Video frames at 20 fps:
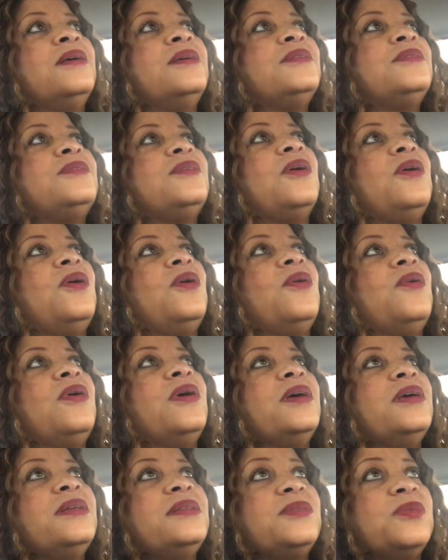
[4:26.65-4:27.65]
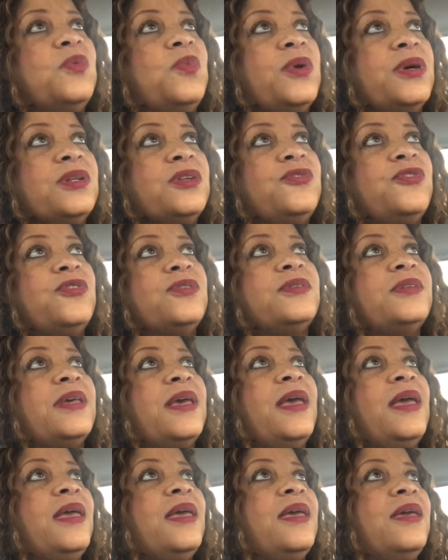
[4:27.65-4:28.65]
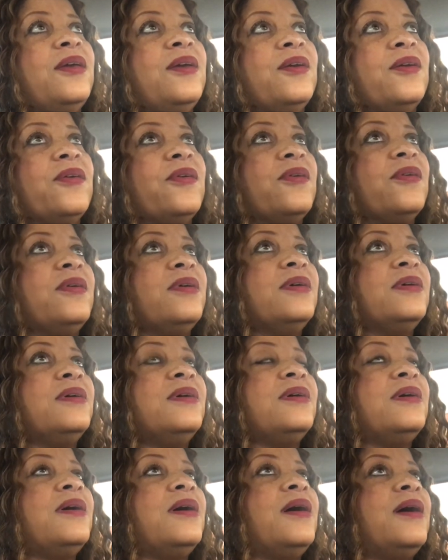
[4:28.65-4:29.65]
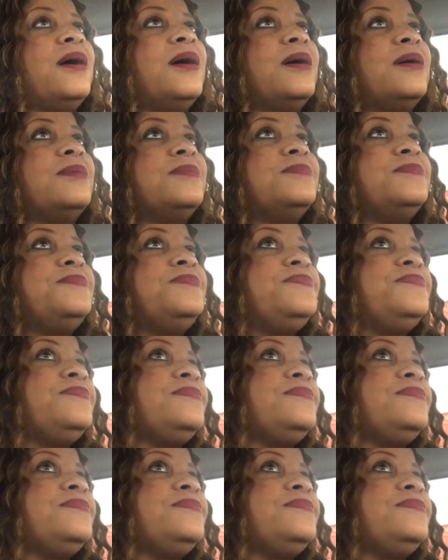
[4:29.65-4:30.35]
So it's a wonderful day here um,